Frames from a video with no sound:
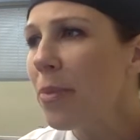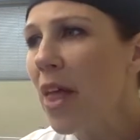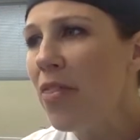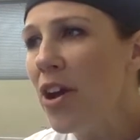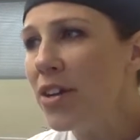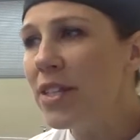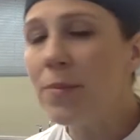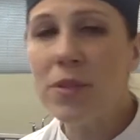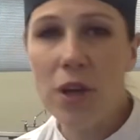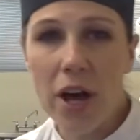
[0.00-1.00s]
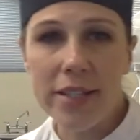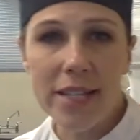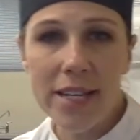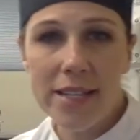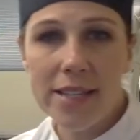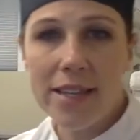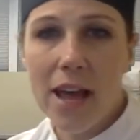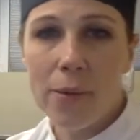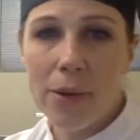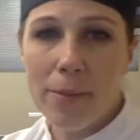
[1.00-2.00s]
there's some sauces
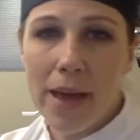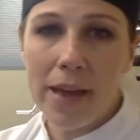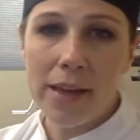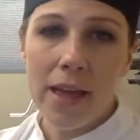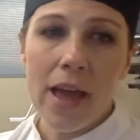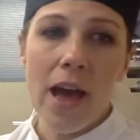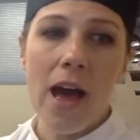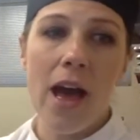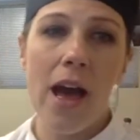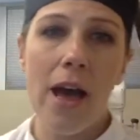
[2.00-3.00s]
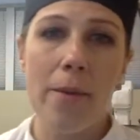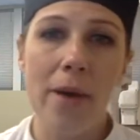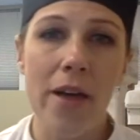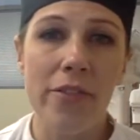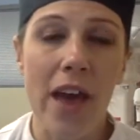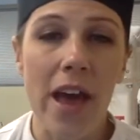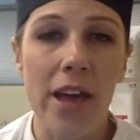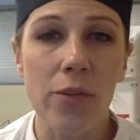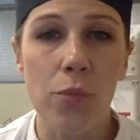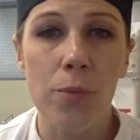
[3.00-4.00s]
that we make
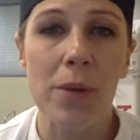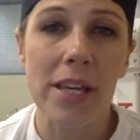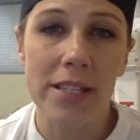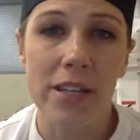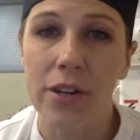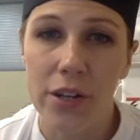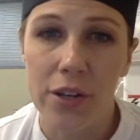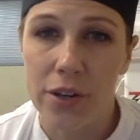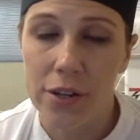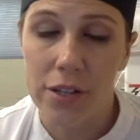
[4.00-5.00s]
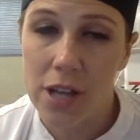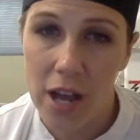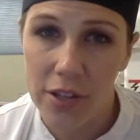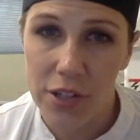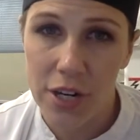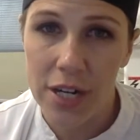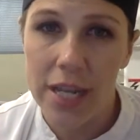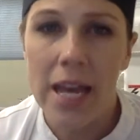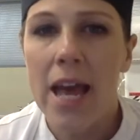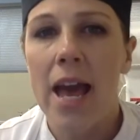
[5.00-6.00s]
that would be considered a cooked custard,
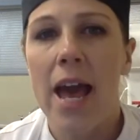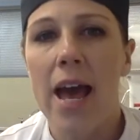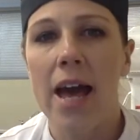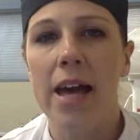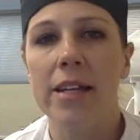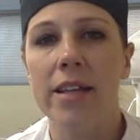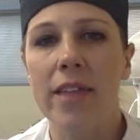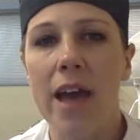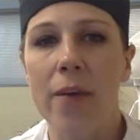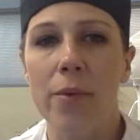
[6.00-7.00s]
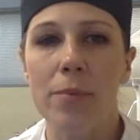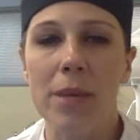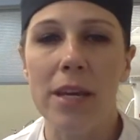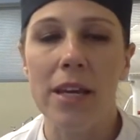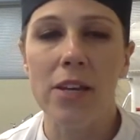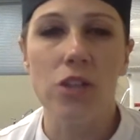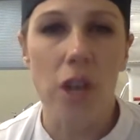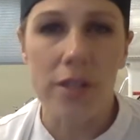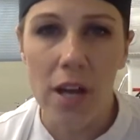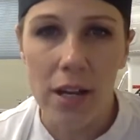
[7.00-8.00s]
and that would be
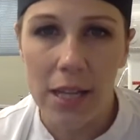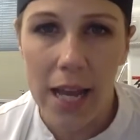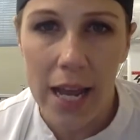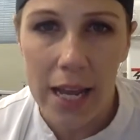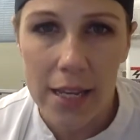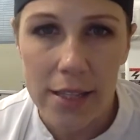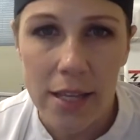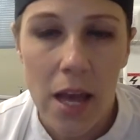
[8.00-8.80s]
sauce anglaise,